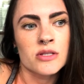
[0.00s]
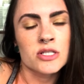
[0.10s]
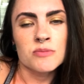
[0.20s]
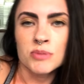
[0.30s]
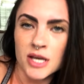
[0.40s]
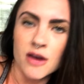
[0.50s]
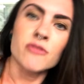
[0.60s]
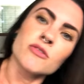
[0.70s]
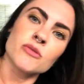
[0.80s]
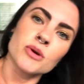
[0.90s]
just be
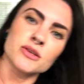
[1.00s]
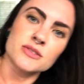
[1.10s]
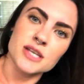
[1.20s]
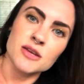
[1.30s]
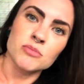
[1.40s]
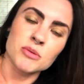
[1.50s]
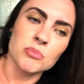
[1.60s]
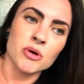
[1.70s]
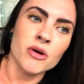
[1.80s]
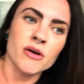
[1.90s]
careful what you say to
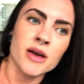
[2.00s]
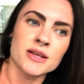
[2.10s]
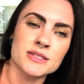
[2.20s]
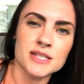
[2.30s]
people, and